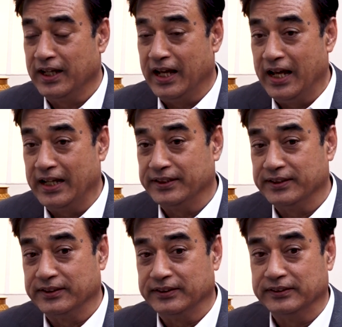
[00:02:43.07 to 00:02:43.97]
and
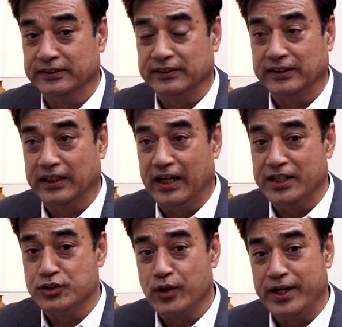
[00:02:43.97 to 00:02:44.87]

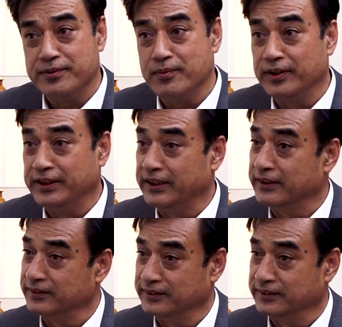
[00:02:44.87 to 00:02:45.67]
I joined morning